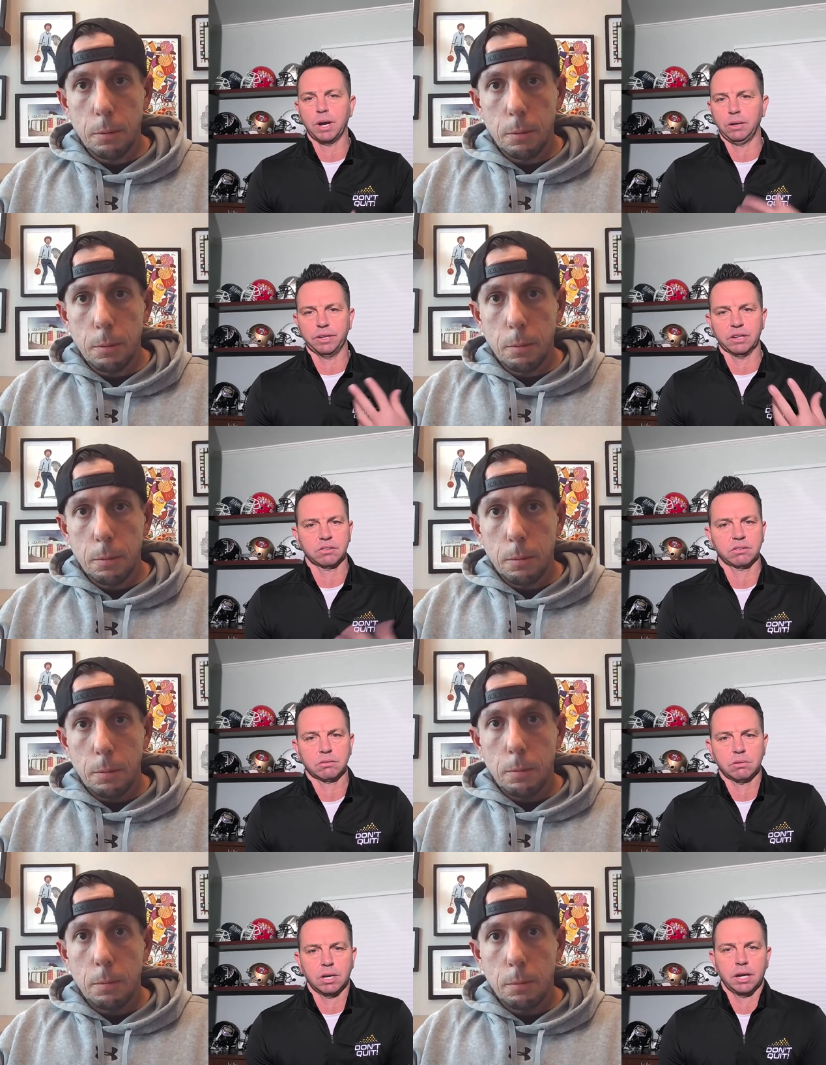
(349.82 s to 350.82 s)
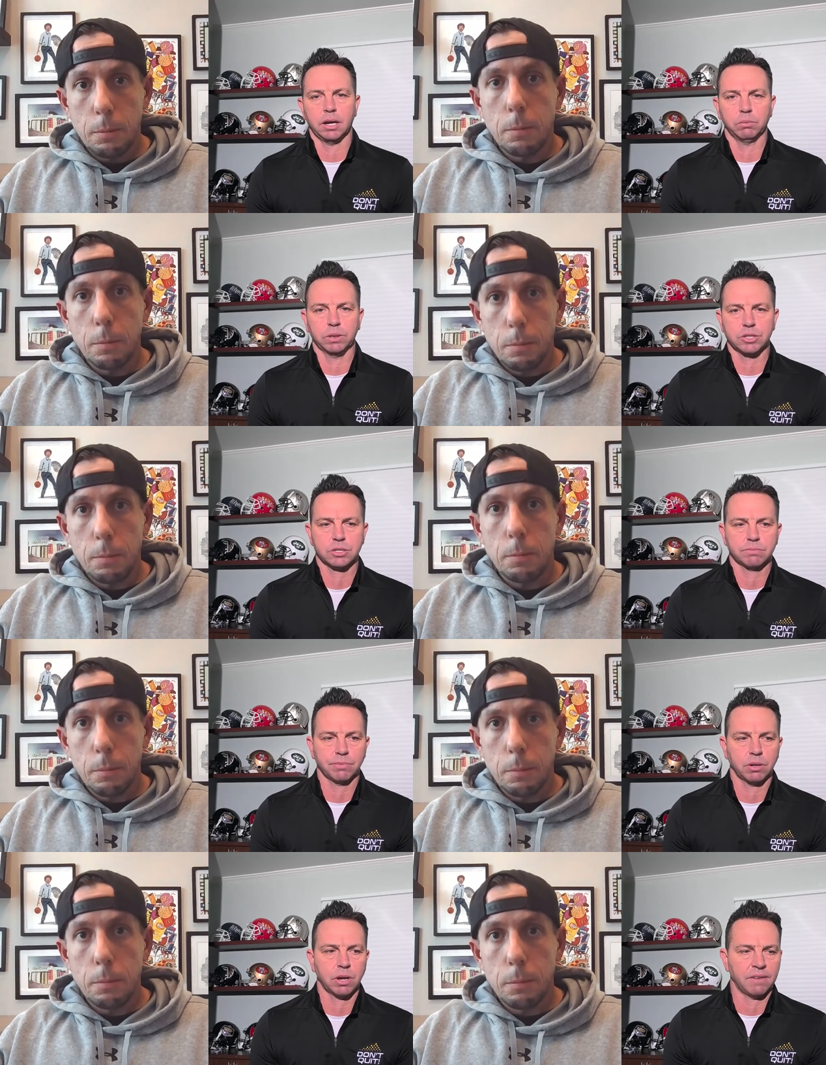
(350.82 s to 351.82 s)
Speaker 1: wellness uh, which
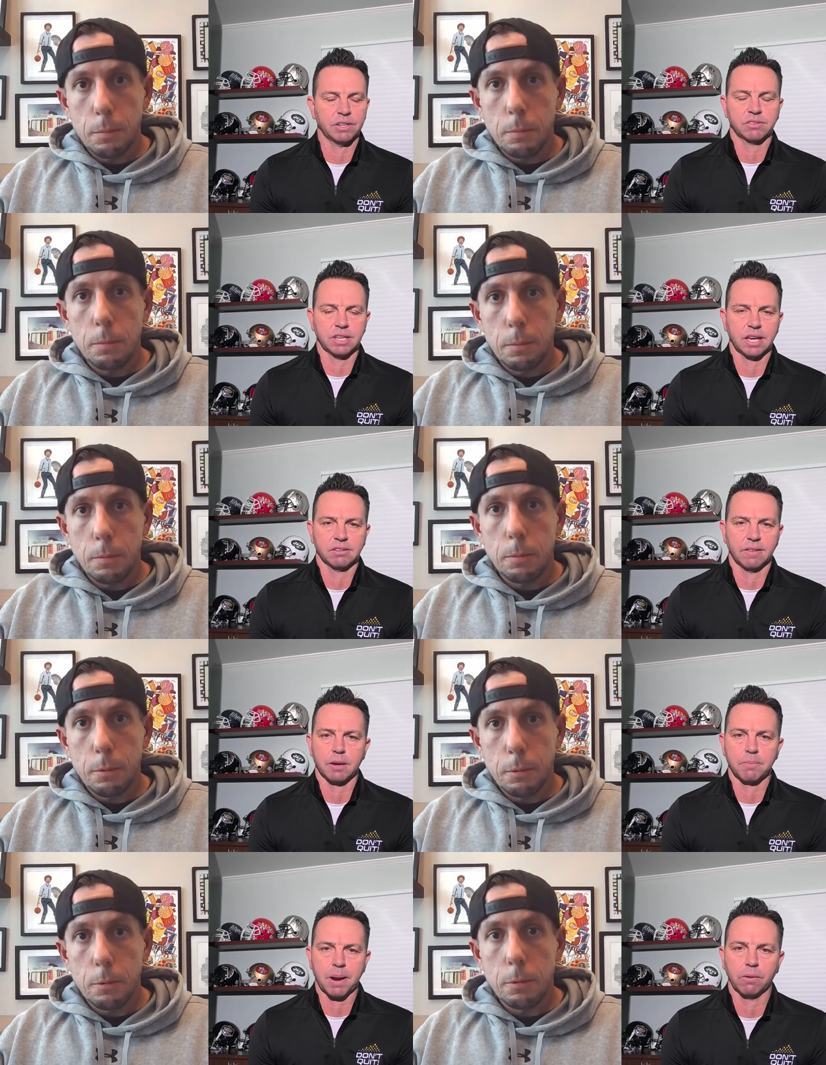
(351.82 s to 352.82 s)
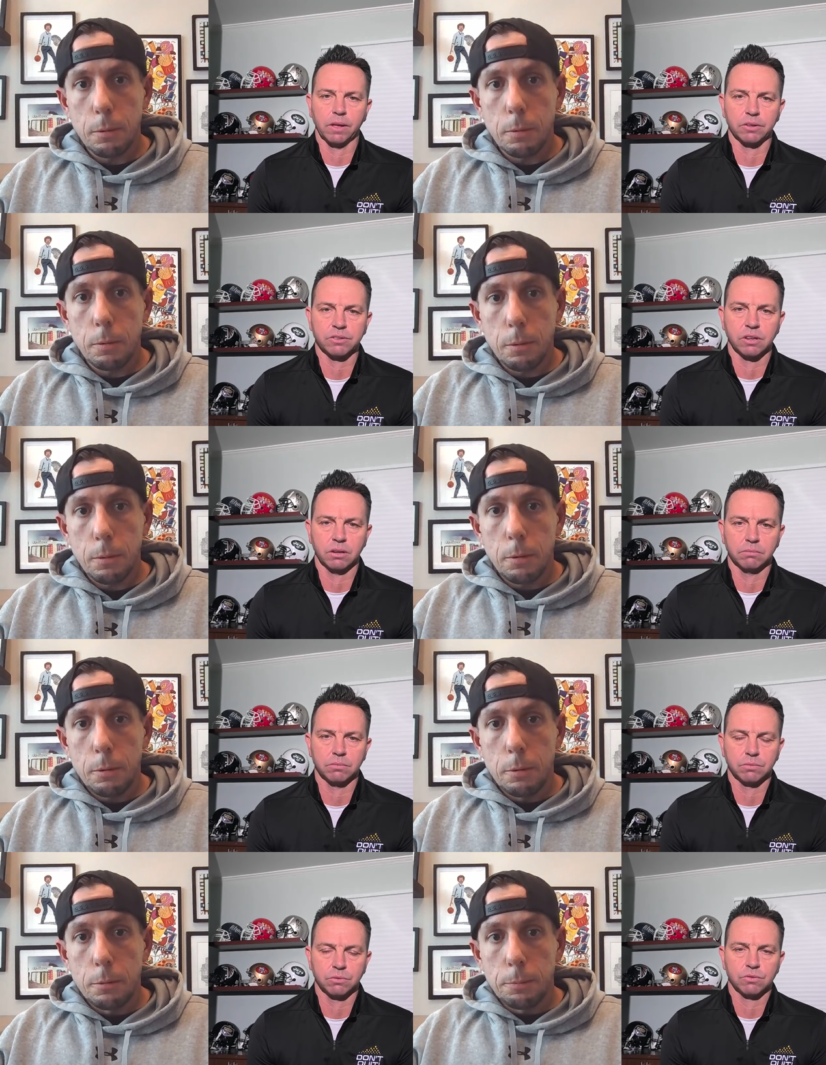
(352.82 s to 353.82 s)
obviously has a lot of parallels to
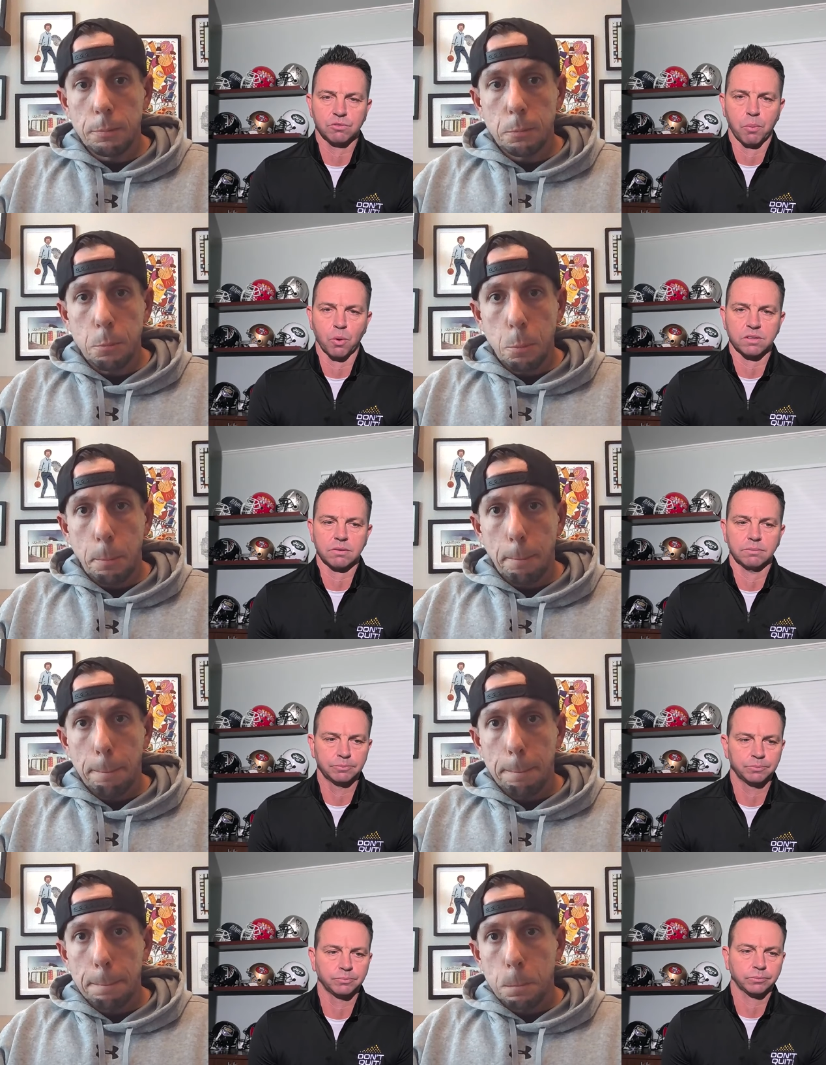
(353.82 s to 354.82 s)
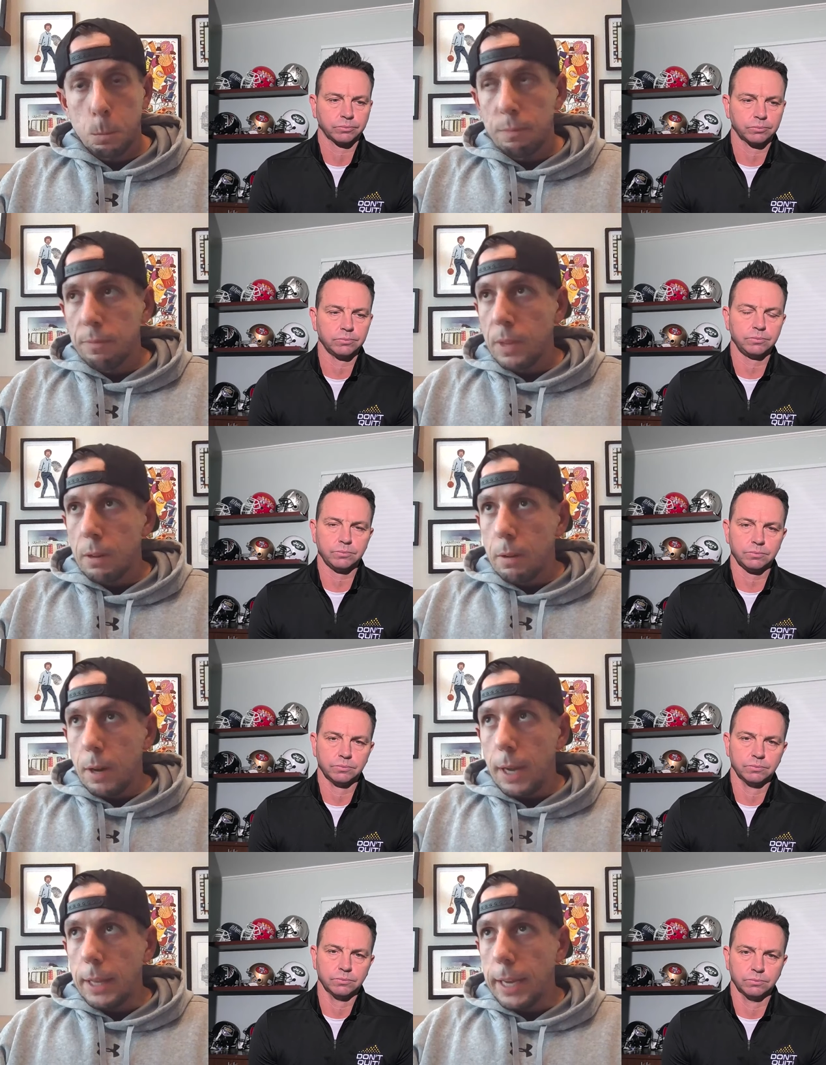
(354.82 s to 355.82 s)
sports
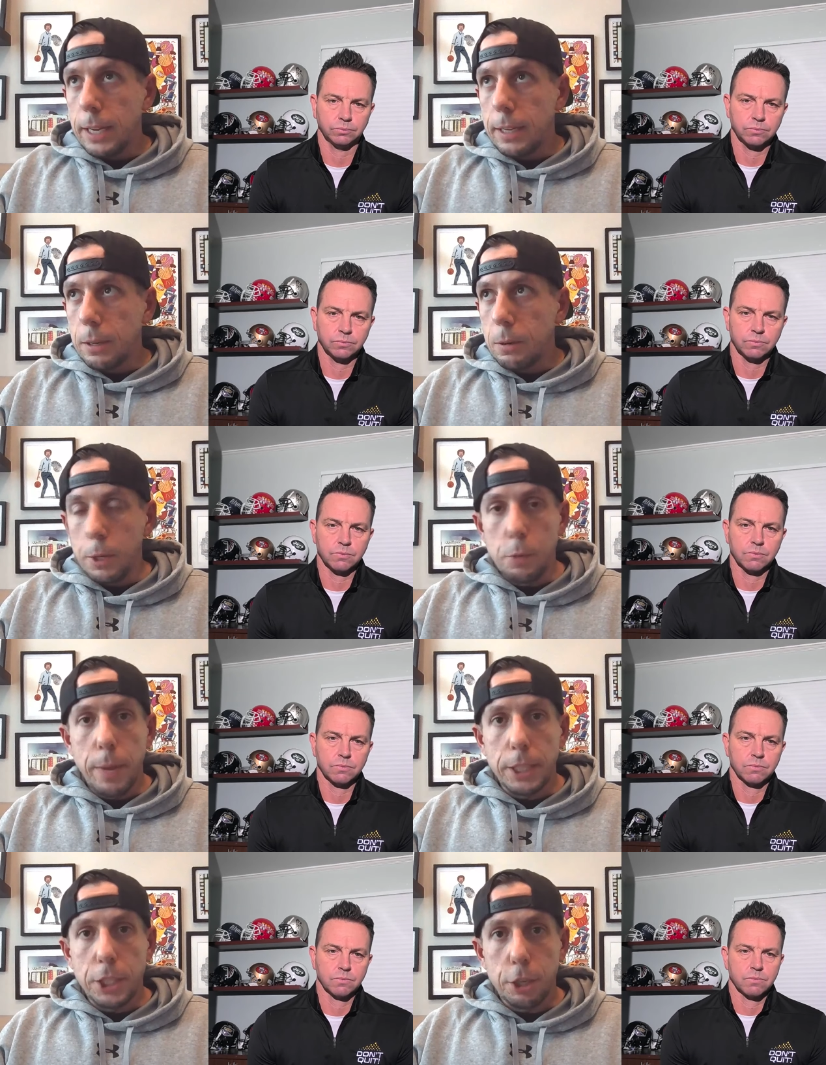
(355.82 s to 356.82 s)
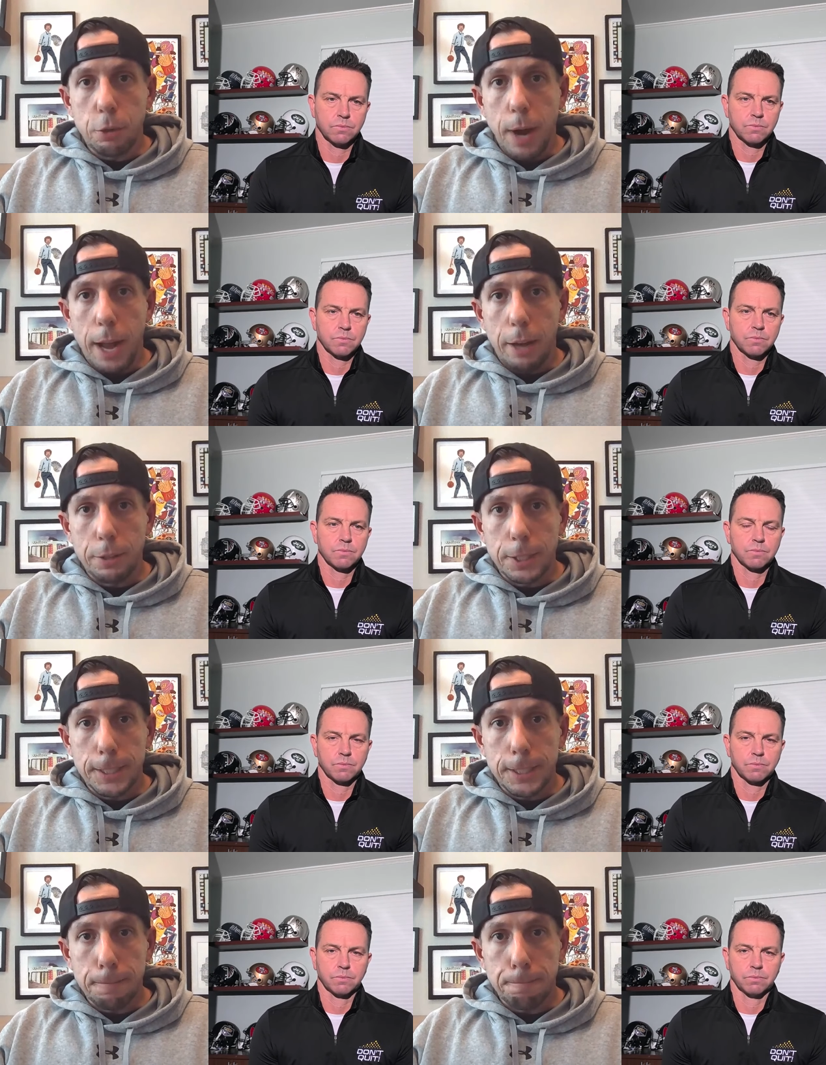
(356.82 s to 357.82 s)
Speaker 2: i like what you mentioned around
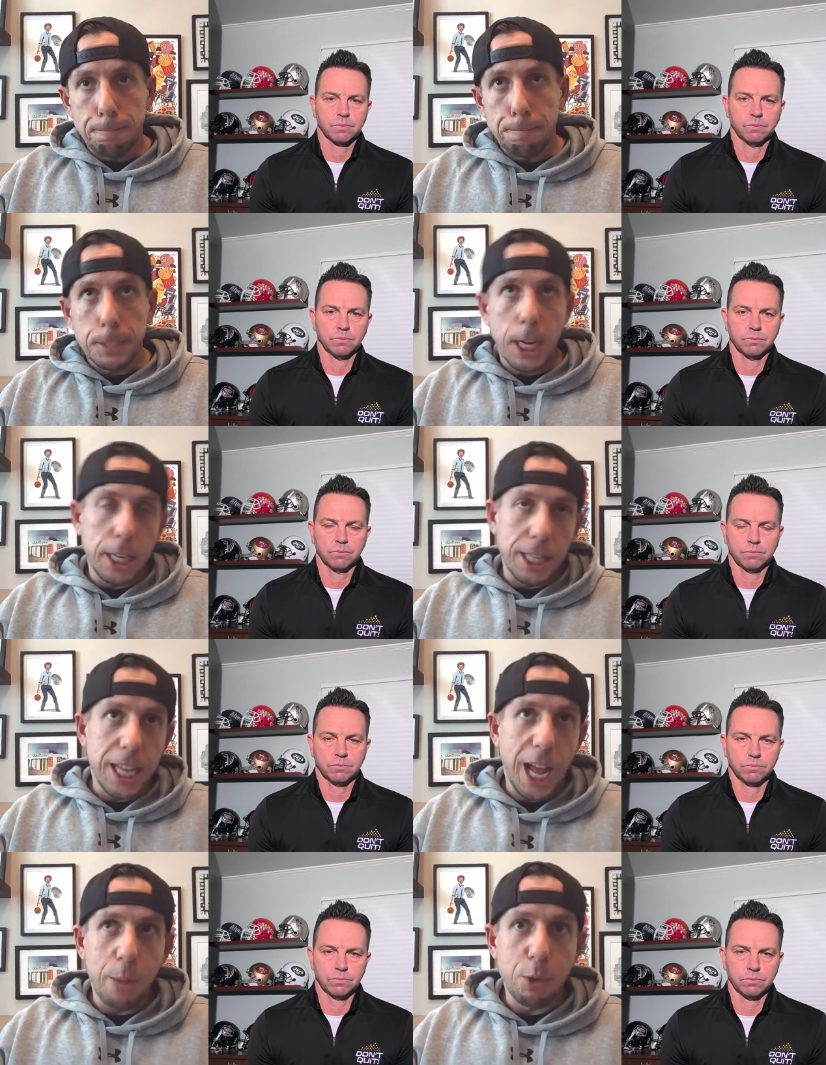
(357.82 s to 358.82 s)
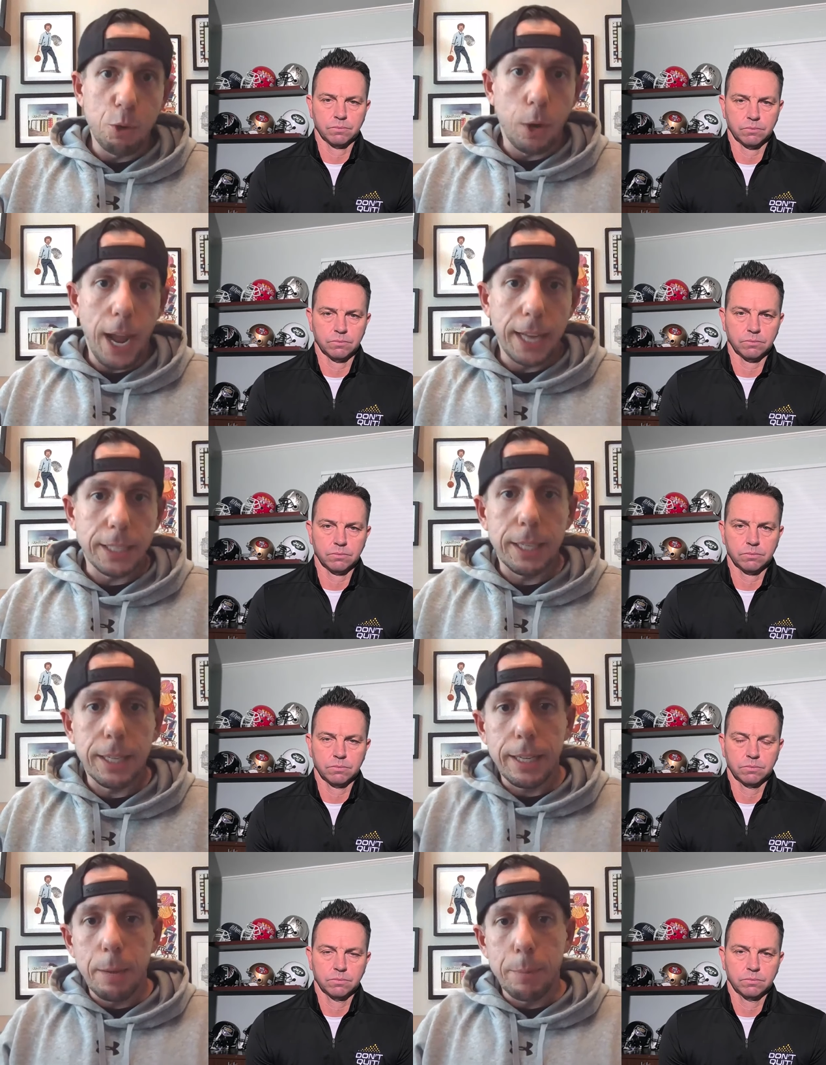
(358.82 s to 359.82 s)
kind of the time you were at
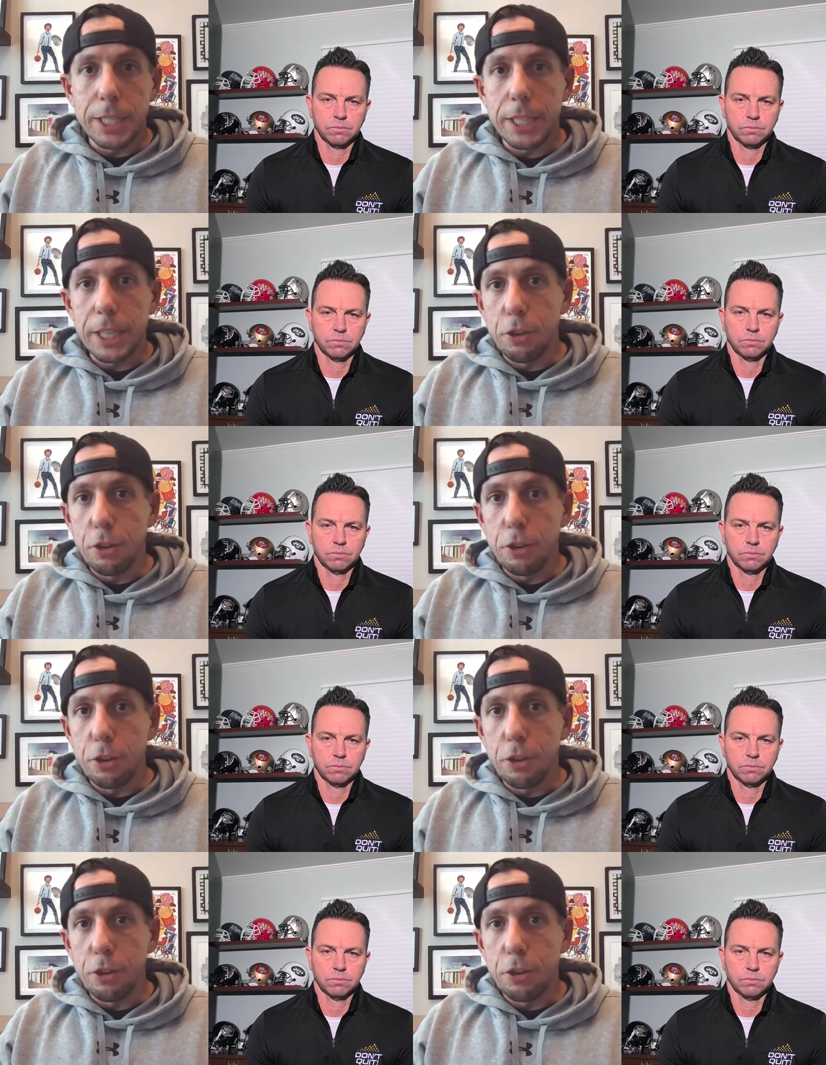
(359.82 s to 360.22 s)
nbc